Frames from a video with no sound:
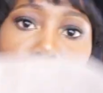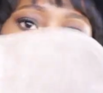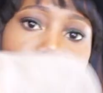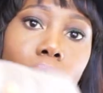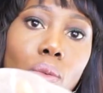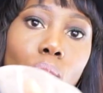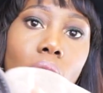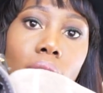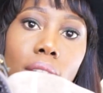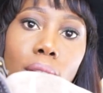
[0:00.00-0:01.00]
It's only got
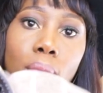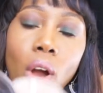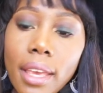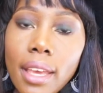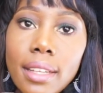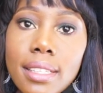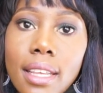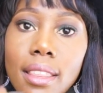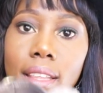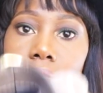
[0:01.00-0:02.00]
one pocket
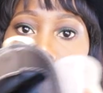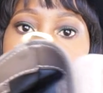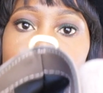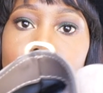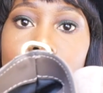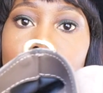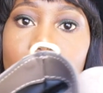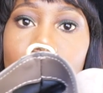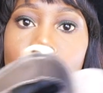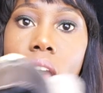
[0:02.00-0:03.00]
and then this
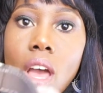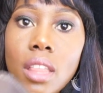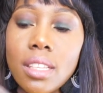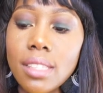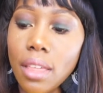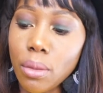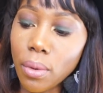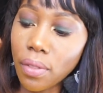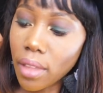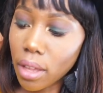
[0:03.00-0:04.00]
other
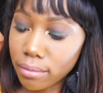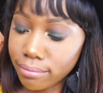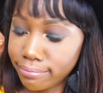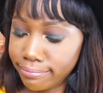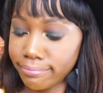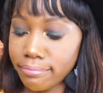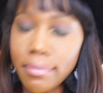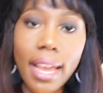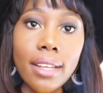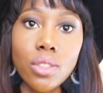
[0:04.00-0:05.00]
one that
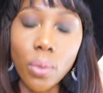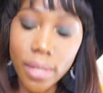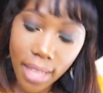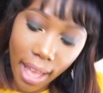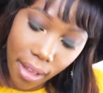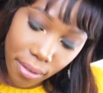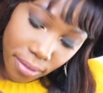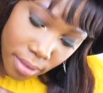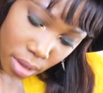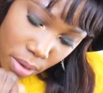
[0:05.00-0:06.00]
bags always have.
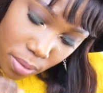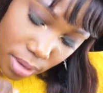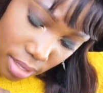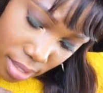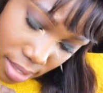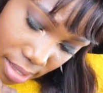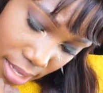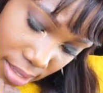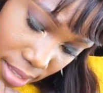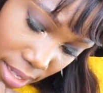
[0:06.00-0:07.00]
What does it
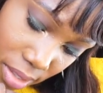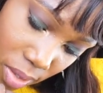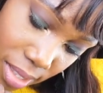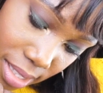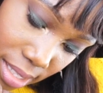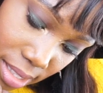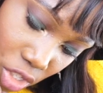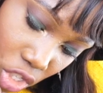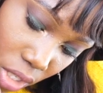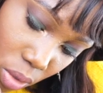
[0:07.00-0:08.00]
say inside? So it
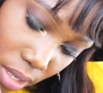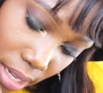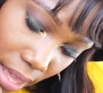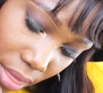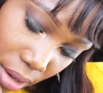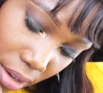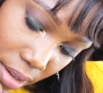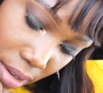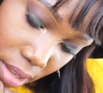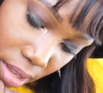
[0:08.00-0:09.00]
says genuine
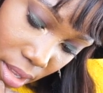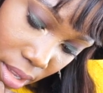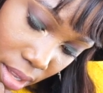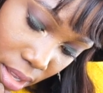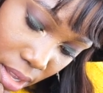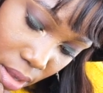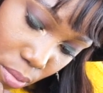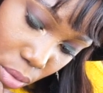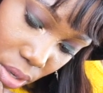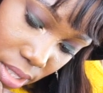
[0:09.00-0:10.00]
leather.
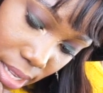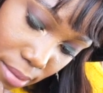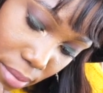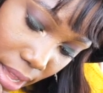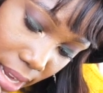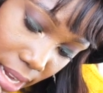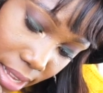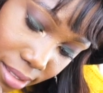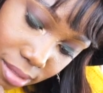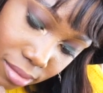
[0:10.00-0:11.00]

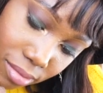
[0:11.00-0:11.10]
Porcentelle,